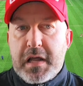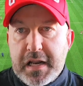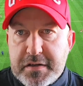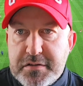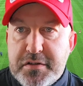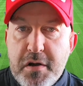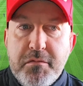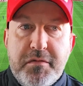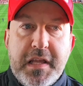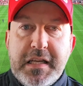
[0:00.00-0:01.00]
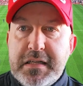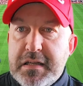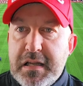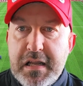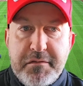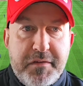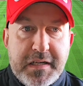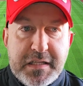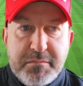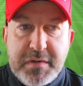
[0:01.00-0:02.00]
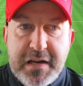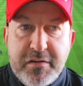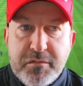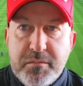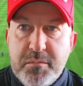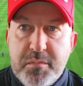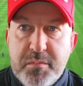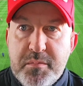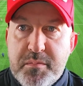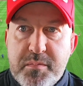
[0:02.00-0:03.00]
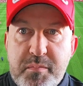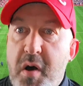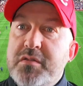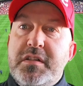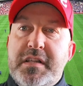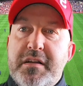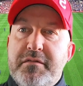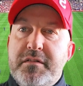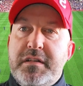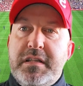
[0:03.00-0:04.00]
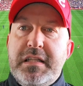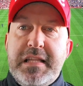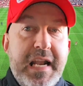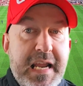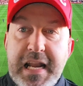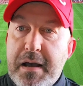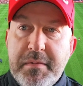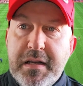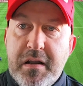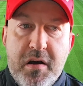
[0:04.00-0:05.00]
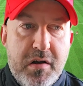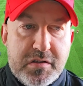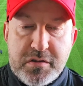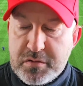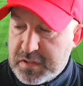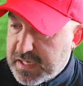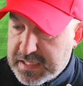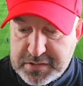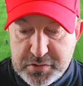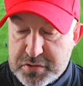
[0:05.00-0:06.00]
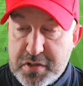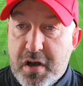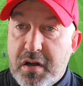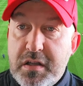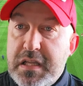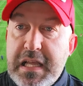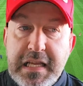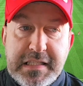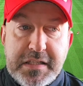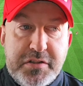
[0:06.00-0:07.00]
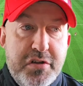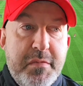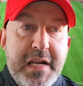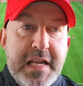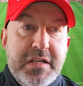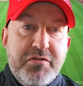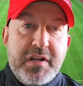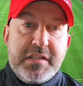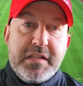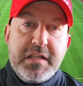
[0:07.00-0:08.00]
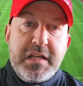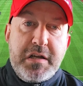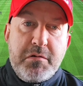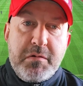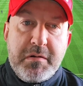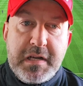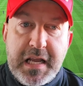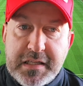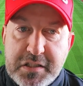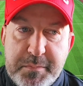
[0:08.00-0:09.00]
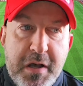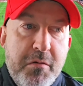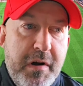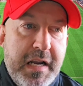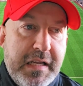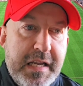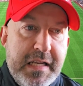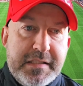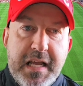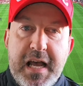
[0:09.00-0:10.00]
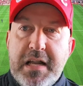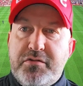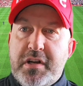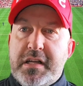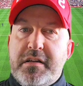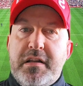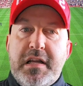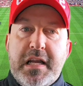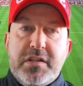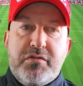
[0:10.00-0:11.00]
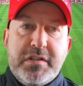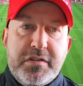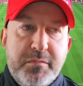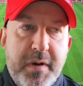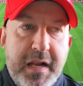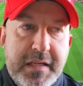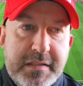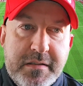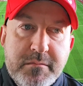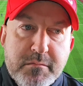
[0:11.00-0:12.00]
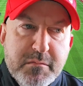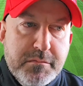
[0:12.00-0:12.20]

And I don't think, in fact, I'm near enough positive that ain't happening at Arsenal. It's just not. He's had too many injuries. He had a spell where he hits that hat-trick against Crystal Palace.